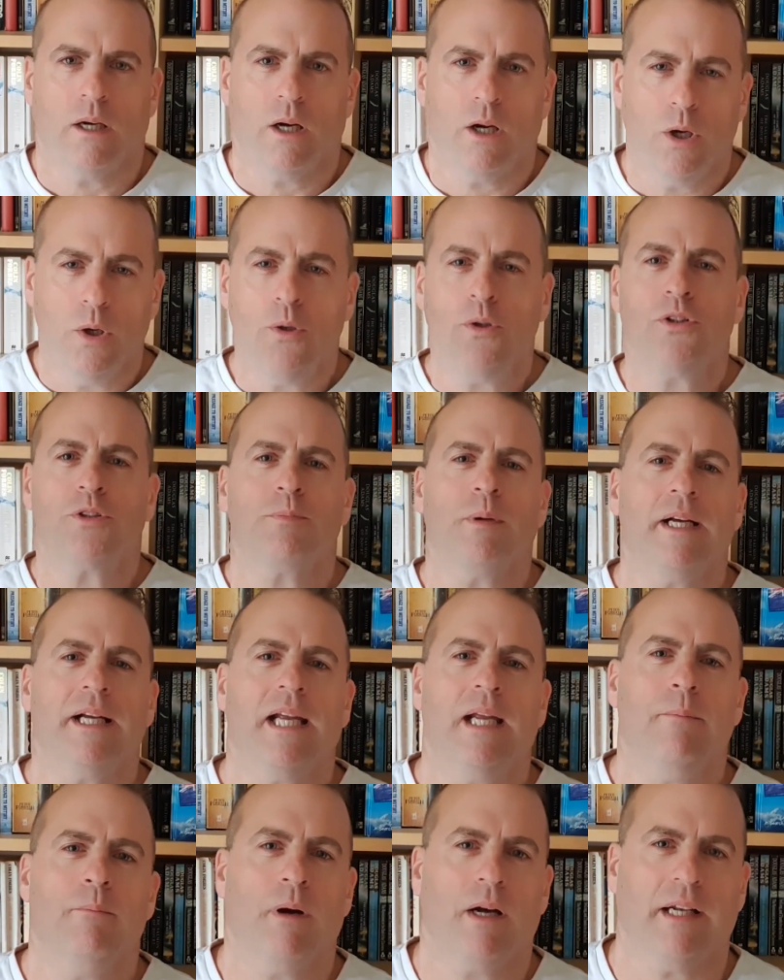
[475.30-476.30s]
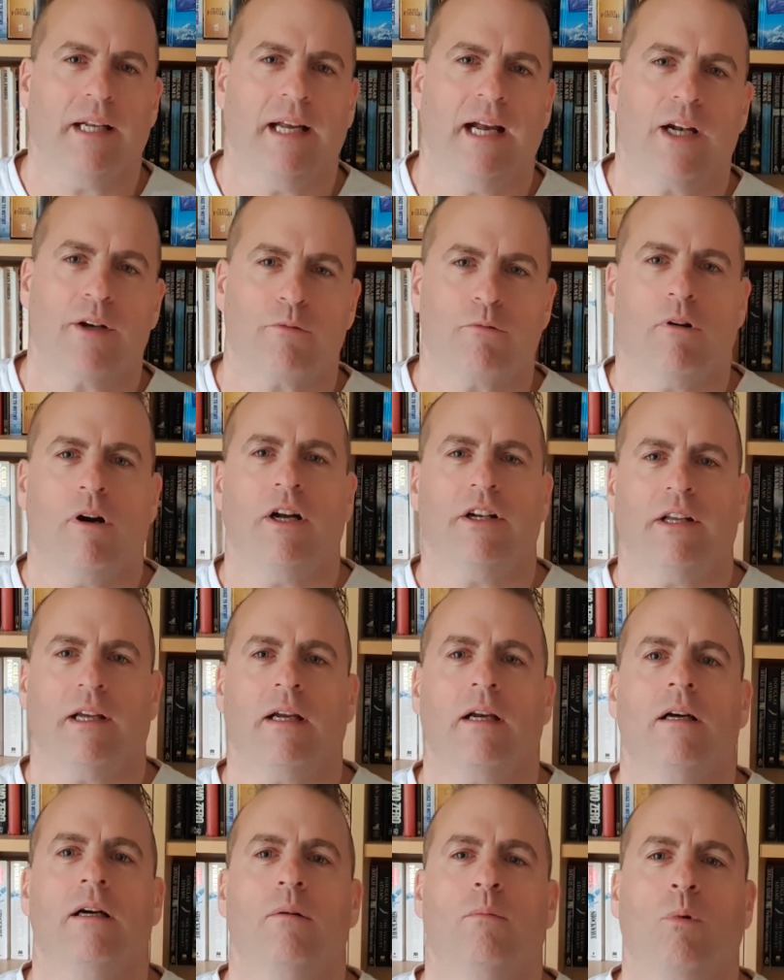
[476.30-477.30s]
Who's making money out of
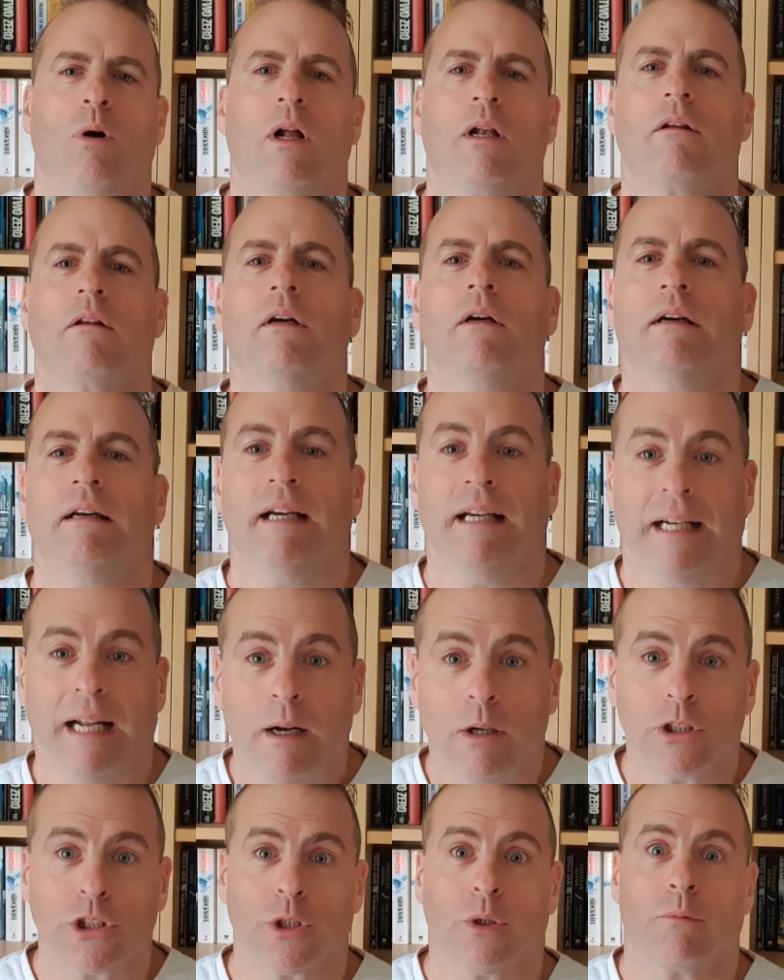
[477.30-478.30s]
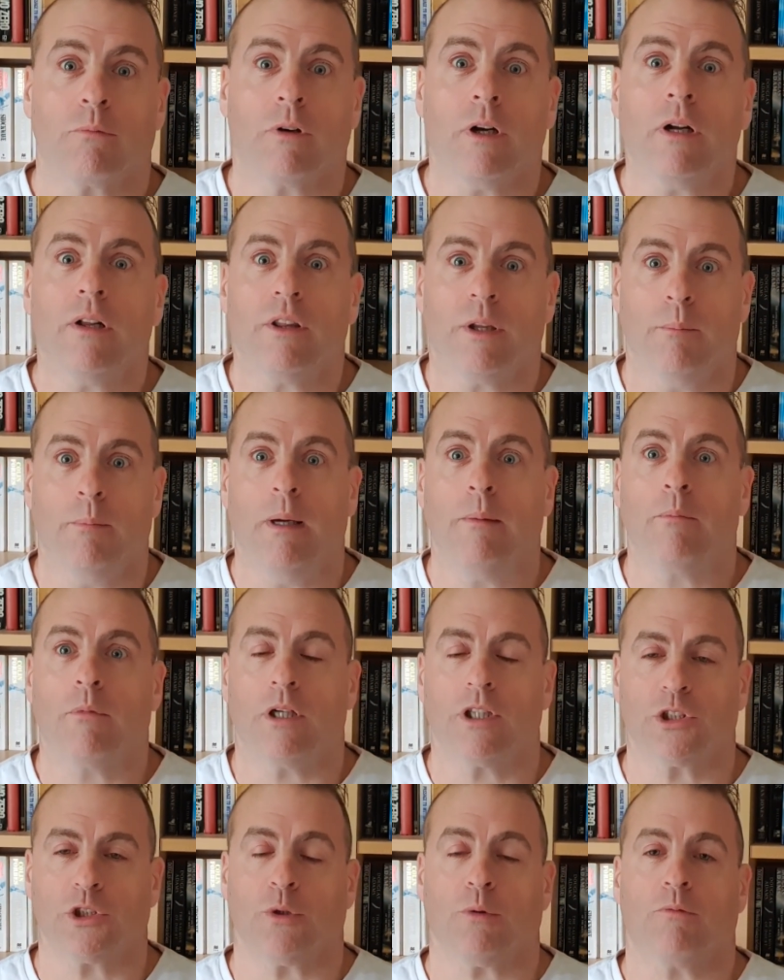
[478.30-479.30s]
writing? Well, in our genre, the
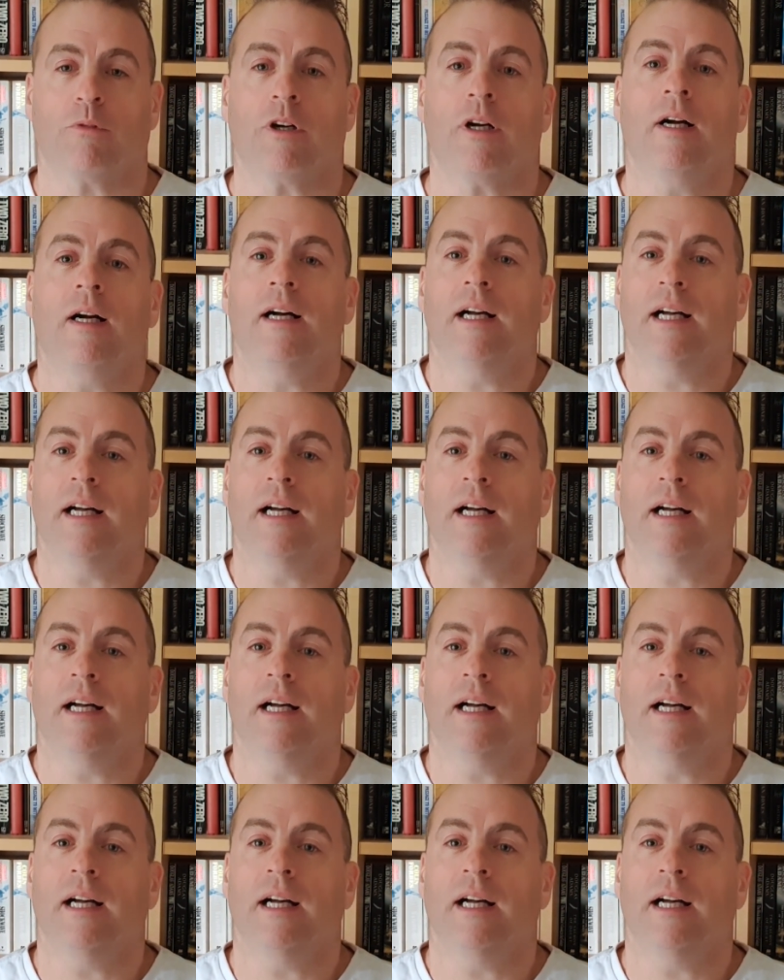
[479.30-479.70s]
memoir genre,